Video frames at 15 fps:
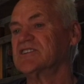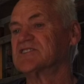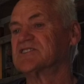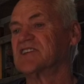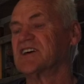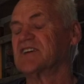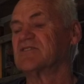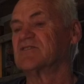
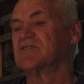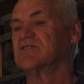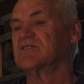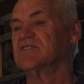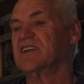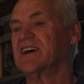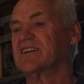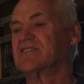is that
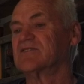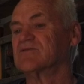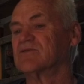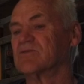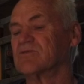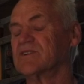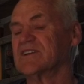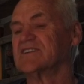
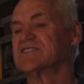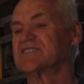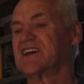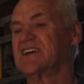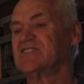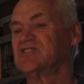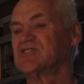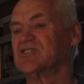the
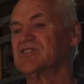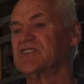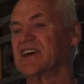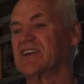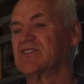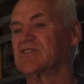realization